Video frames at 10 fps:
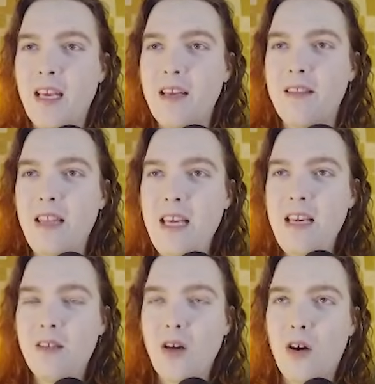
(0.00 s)

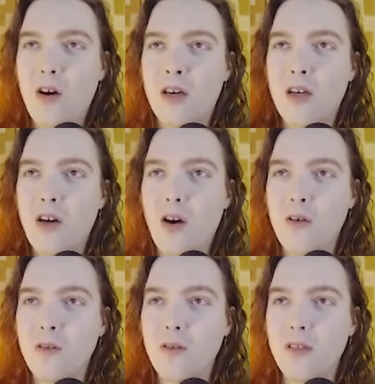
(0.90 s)
These are
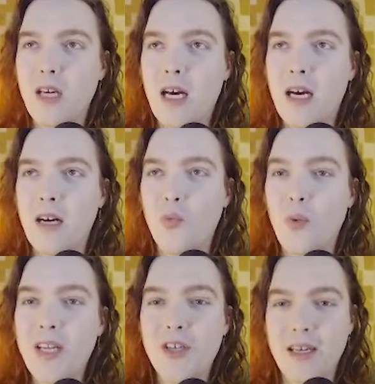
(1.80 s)
called
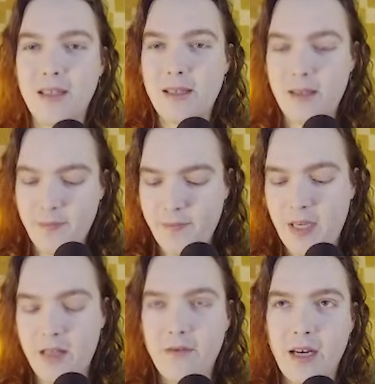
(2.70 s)
witch huts
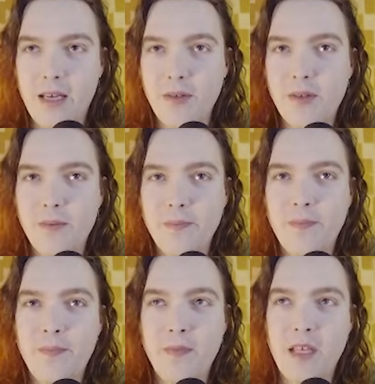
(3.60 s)
in the files.
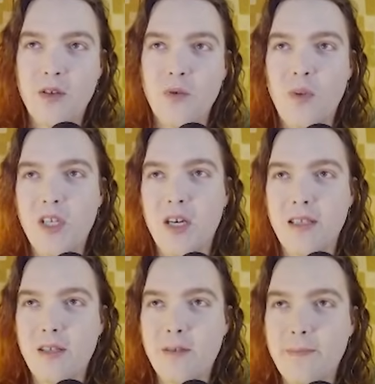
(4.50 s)
These are the witch
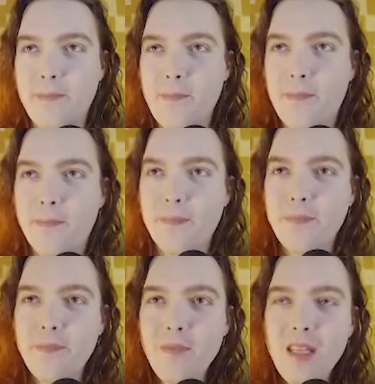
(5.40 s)
huts.
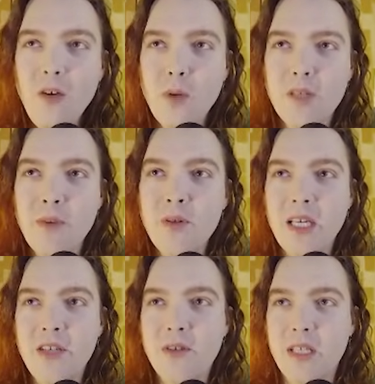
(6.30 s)
What's most
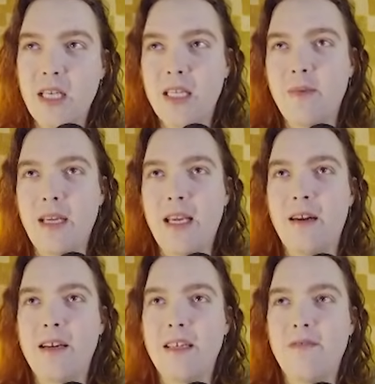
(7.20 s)
interesting to me
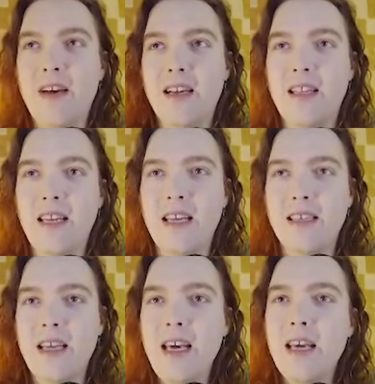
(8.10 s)
here is the fact that,
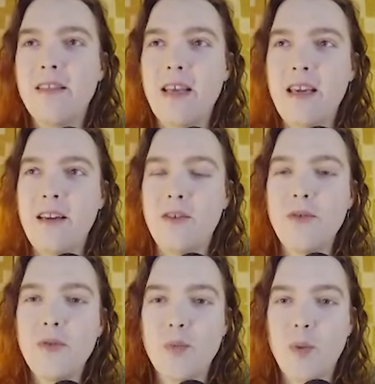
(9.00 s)
yes, they
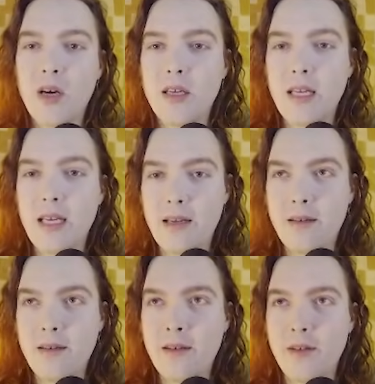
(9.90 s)
do spawn
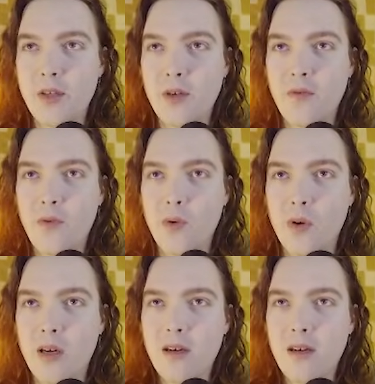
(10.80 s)
in Zone 4.